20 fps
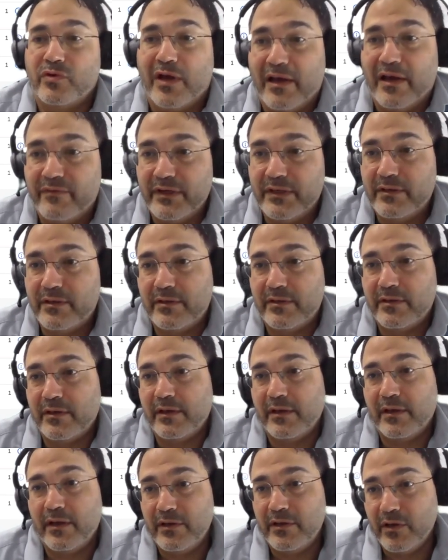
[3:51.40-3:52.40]
have it
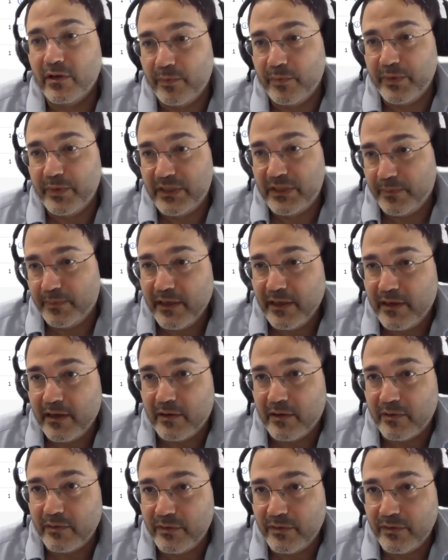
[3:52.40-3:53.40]
in your BTP
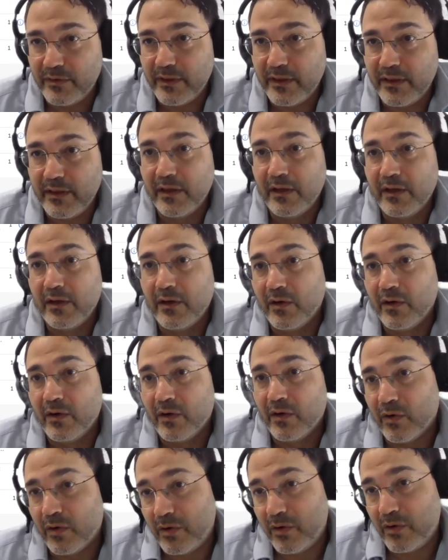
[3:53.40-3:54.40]
account. Yeah?
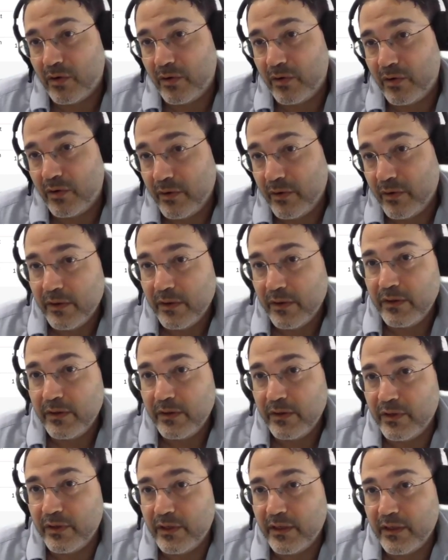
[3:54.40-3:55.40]
Or you
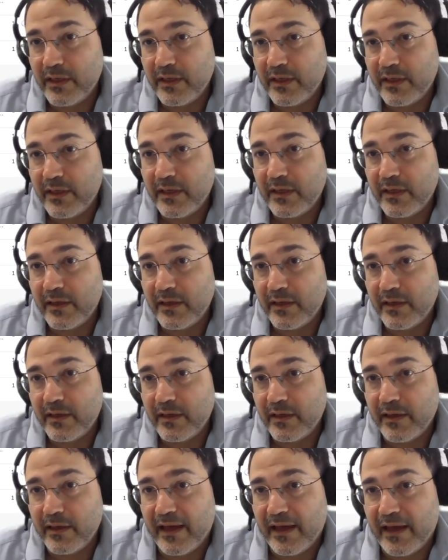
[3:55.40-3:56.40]
could
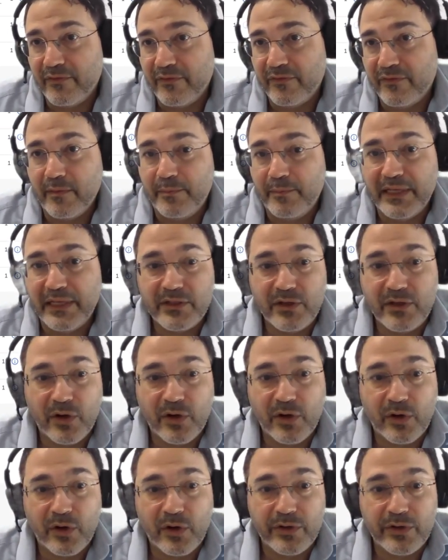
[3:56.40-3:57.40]
have a Build
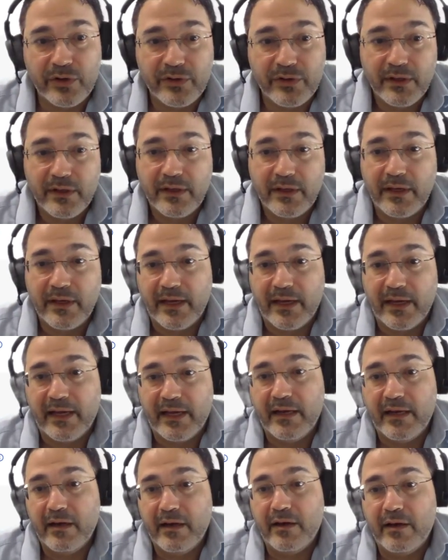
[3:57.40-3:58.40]
Code,
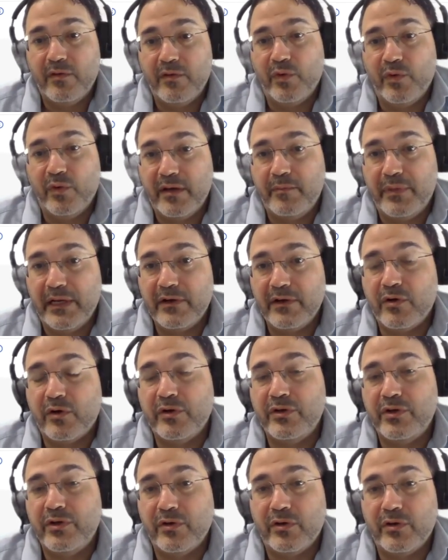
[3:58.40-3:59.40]
and within Build
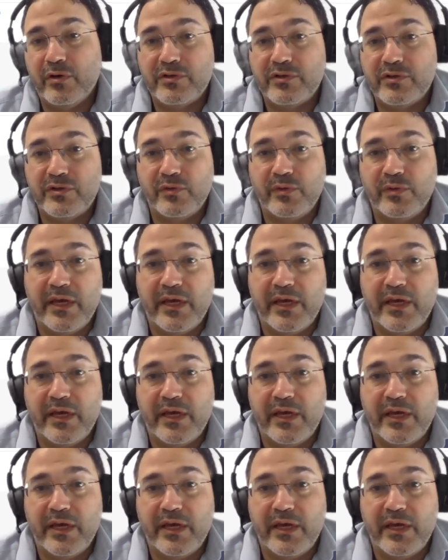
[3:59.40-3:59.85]
Code, you also